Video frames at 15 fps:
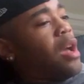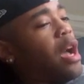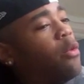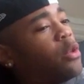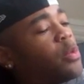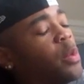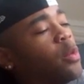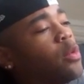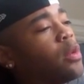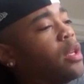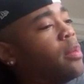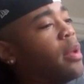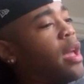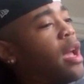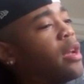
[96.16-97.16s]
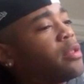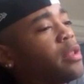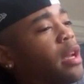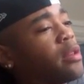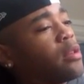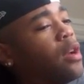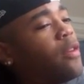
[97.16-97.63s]
I wish people would keep
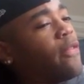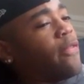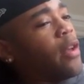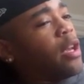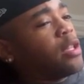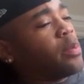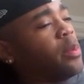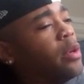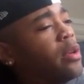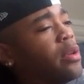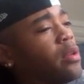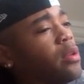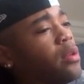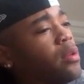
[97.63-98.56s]
hashtags off Facebook.